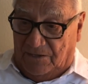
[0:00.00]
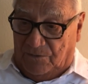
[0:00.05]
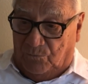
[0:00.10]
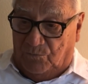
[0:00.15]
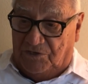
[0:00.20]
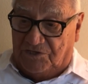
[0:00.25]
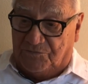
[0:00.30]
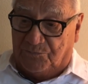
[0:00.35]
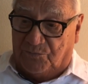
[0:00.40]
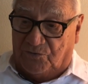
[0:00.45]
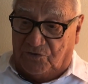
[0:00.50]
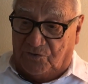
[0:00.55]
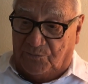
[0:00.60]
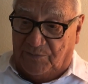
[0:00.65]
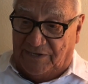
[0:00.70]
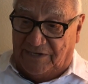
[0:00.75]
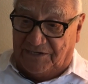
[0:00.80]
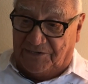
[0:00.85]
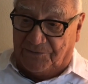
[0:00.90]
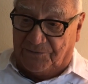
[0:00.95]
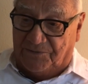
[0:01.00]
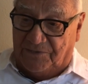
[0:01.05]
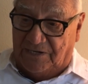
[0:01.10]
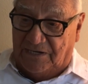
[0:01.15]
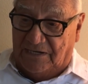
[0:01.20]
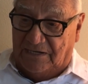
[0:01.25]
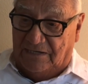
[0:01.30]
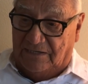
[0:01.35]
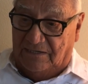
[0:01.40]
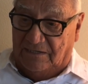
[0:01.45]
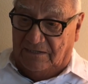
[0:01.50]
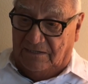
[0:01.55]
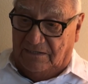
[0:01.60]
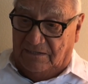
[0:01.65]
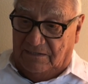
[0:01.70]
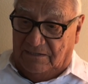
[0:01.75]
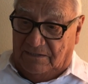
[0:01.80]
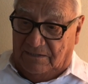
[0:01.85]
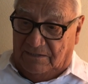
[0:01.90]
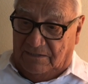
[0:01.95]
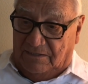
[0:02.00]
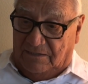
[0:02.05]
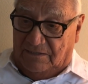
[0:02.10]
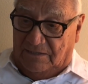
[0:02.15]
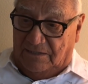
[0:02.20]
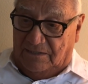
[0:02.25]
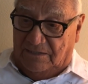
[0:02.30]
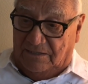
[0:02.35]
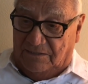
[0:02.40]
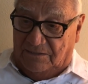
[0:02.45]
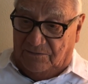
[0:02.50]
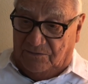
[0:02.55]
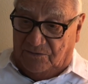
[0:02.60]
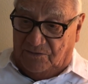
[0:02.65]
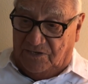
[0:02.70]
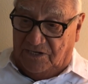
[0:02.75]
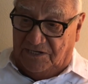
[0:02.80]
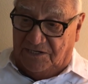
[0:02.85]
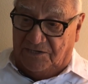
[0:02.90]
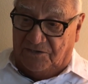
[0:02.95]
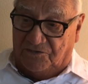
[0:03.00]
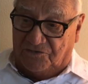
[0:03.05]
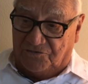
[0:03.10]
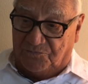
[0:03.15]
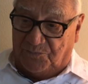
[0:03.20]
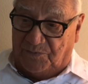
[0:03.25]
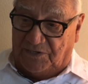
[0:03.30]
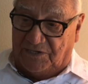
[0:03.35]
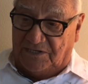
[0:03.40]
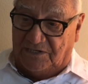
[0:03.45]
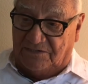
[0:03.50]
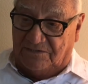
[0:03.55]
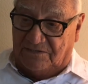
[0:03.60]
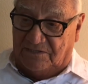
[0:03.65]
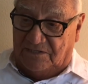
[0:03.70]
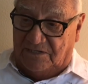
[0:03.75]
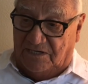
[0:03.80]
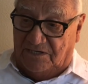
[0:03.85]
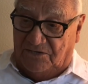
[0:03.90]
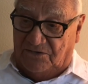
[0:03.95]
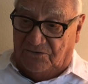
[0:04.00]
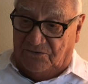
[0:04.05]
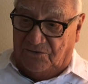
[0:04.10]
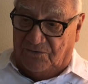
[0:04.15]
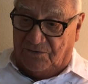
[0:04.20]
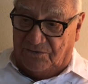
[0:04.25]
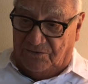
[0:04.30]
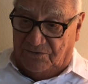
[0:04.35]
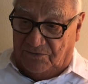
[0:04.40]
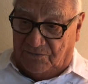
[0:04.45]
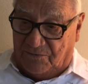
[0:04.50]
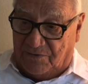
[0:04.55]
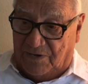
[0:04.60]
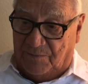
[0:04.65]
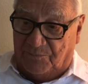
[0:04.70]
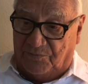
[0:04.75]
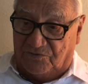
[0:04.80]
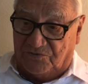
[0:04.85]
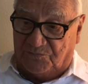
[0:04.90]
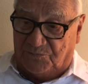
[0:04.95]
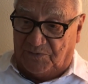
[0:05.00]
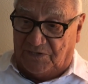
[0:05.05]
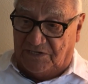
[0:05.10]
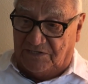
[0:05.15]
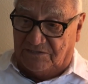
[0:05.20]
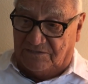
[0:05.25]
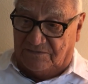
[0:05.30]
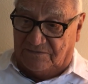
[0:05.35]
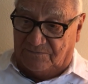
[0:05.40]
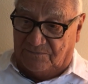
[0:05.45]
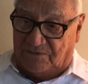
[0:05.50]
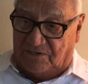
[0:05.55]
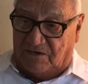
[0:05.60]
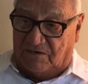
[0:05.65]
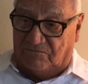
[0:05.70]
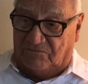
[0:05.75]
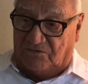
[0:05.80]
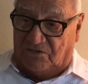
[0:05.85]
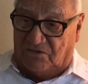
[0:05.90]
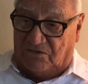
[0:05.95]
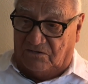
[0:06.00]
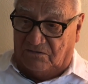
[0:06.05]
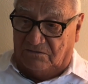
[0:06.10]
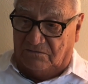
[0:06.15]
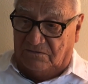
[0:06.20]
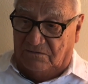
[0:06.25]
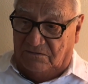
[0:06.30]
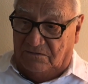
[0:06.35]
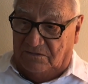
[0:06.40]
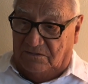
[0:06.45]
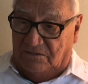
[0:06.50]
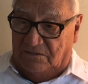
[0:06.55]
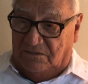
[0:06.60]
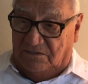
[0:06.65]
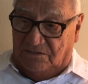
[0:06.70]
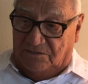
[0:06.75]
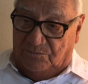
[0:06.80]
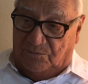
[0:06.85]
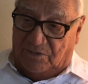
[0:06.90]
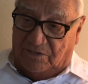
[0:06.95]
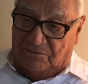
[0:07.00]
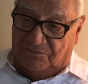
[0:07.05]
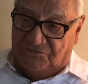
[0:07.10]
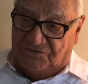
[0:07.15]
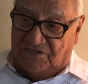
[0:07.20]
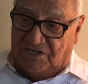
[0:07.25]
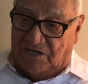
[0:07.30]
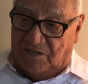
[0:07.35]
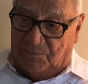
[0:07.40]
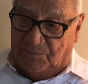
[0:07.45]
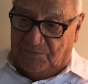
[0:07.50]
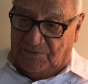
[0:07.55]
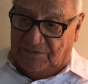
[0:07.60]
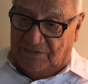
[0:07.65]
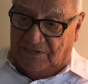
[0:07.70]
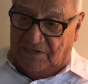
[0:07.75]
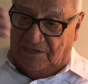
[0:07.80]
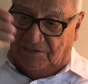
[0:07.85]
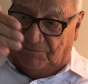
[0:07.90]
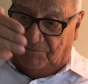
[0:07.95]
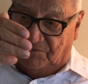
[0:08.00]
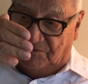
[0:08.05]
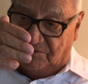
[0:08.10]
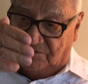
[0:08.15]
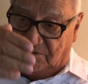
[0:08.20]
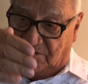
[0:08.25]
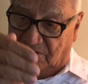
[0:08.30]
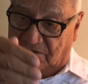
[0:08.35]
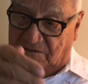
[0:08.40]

Westbrook Bakery, and Gettinger's Place, and then your grandpa's place, Carvajal Barbershop, and then there was